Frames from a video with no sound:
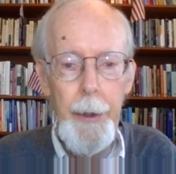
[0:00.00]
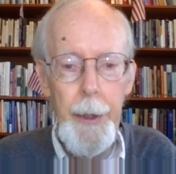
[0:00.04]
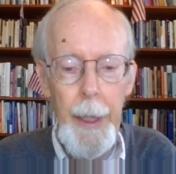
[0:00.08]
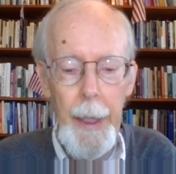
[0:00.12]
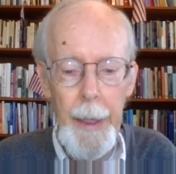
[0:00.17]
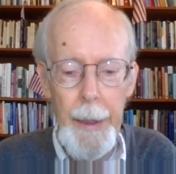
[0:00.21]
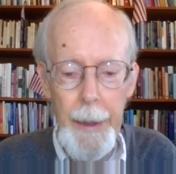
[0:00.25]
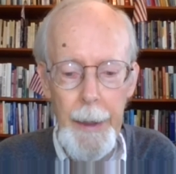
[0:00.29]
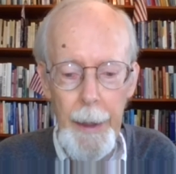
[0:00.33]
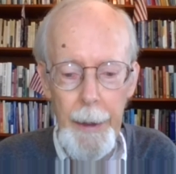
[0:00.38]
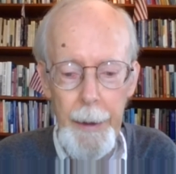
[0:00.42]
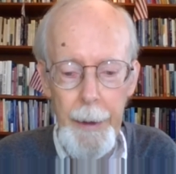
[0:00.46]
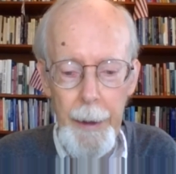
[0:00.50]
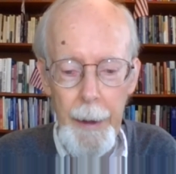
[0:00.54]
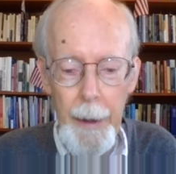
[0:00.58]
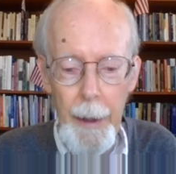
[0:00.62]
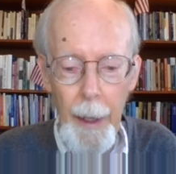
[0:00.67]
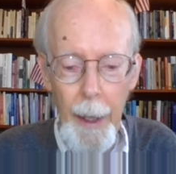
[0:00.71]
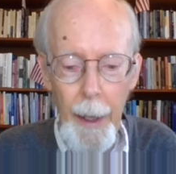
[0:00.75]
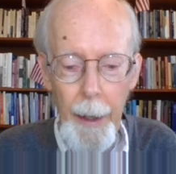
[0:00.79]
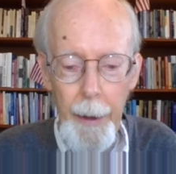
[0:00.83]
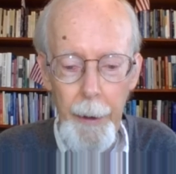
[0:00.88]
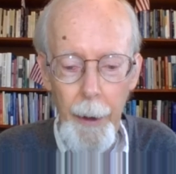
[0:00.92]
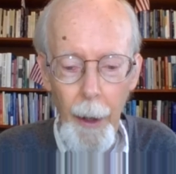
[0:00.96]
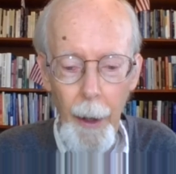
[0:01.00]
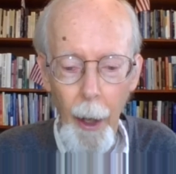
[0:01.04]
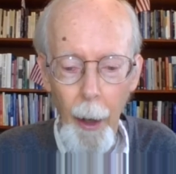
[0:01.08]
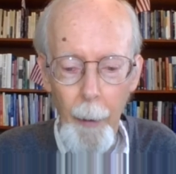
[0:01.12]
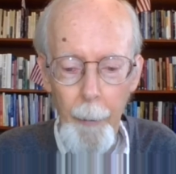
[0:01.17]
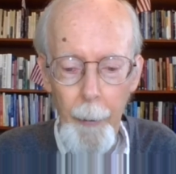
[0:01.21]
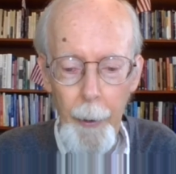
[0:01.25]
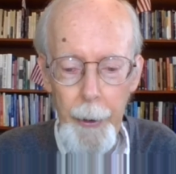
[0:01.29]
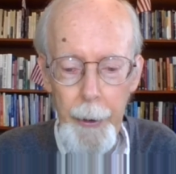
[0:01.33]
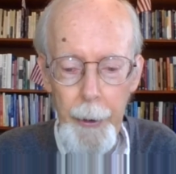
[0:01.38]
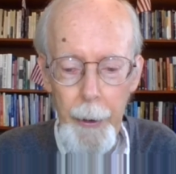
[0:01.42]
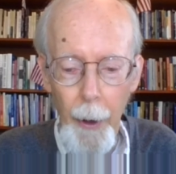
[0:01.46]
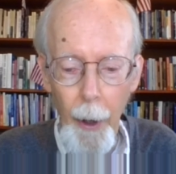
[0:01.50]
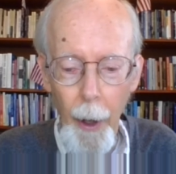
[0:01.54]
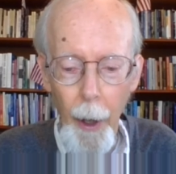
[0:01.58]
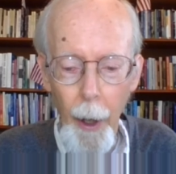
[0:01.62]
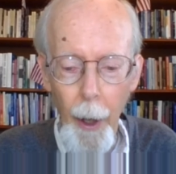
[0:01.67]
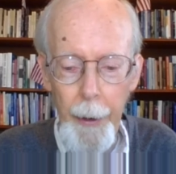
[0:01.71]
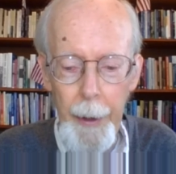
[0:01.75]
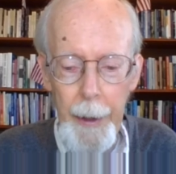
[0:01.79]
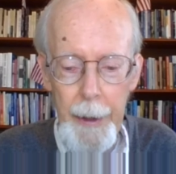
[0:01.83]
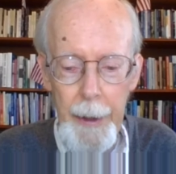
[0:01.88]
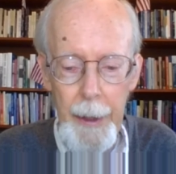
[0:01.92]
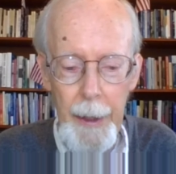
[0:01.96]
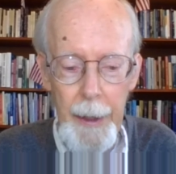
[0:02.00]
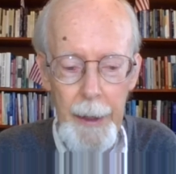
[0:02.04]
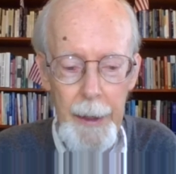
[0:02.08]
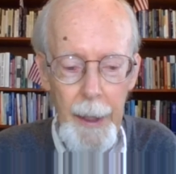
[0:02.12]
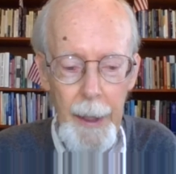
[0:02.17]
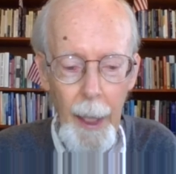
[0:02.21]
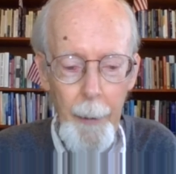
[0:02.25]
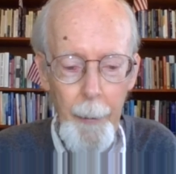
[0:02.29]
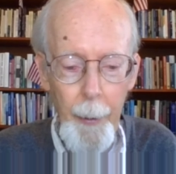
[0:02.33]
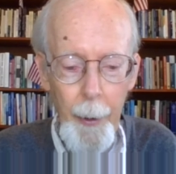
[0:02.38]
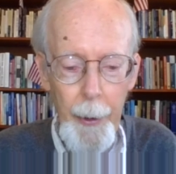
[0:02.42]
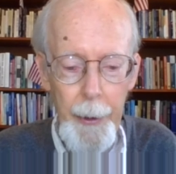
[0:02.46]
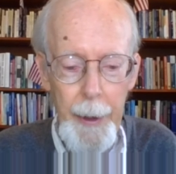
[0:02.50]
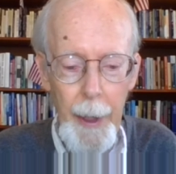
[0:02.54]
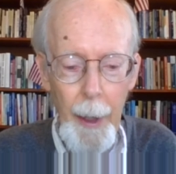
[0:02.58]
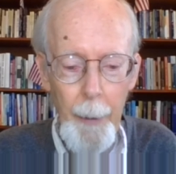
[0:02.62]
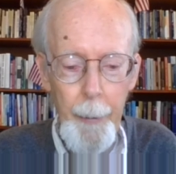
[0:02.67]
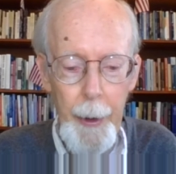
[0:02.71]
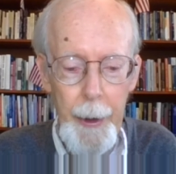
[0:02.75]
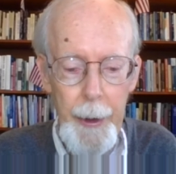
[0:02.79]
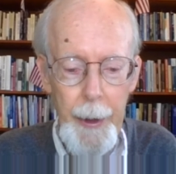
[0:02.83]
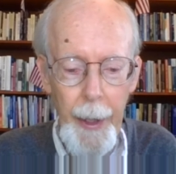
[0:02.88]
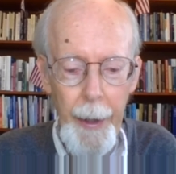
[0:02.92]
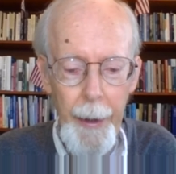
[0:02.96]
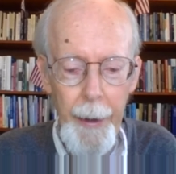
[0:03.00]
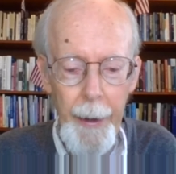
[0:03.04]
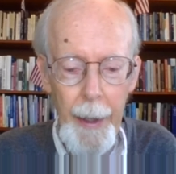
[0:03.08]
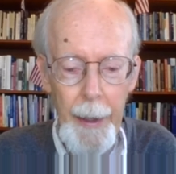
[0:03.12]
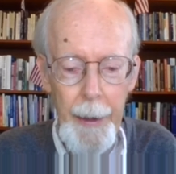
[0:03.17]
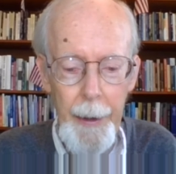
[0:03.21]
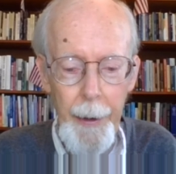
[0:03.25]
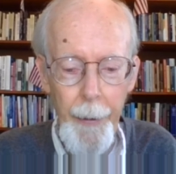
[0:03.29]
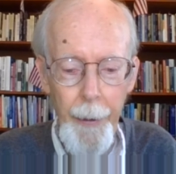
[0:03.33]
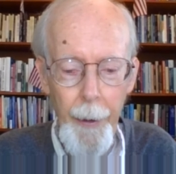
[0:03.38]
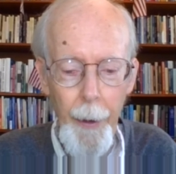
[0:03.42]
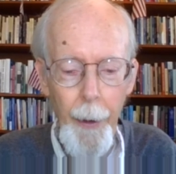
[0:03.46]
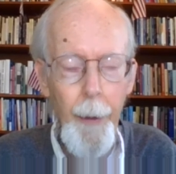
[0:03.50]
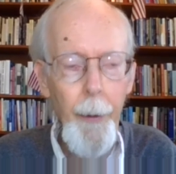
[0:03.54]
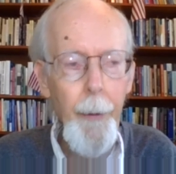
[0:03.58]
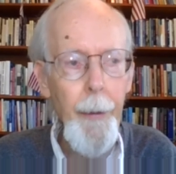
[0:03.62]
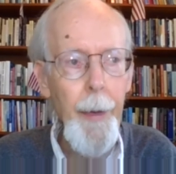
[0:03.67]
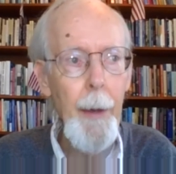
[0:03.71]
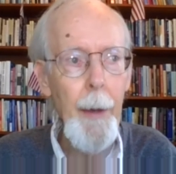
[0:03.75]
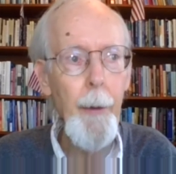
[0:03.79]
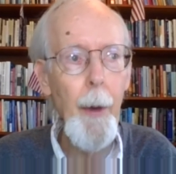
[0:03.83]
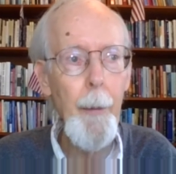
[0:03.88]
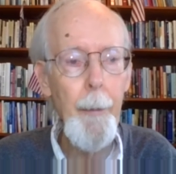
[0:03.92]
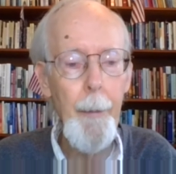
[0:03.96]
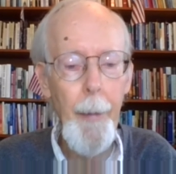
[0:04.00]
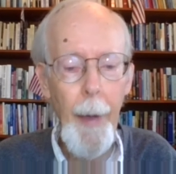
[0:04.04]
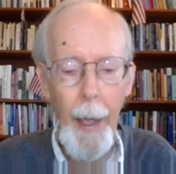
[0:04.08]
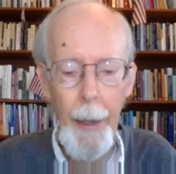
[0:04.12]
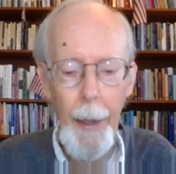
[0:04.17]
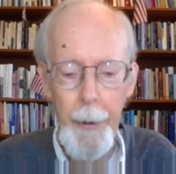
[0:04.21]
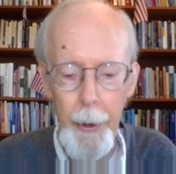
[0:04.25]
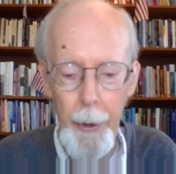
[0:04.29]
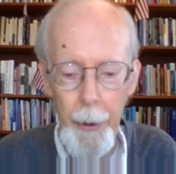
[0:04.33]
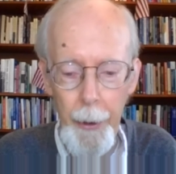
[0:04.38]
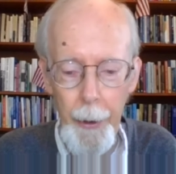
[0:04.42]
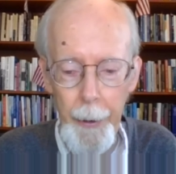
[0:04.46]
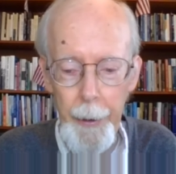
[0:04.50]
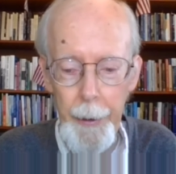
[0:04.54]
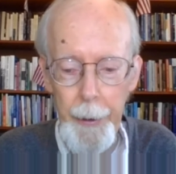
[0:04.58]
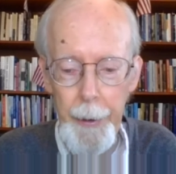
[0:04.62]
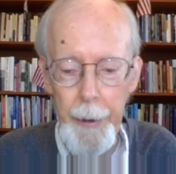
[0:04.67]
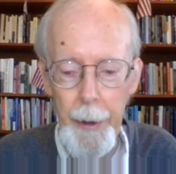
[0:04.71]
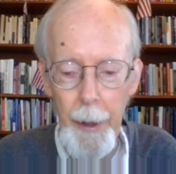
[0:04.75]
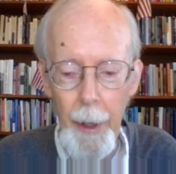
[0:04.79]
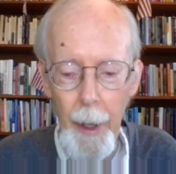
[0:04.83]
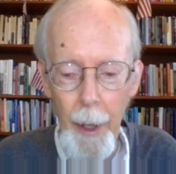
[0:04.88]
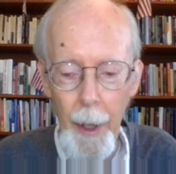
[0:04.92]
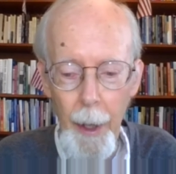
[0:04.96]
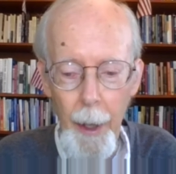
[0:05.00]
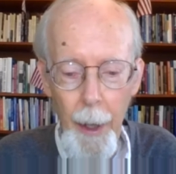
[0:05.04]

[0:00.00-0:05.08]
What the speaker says: Jesus and almost all his disciples are presented as though they were bachelors.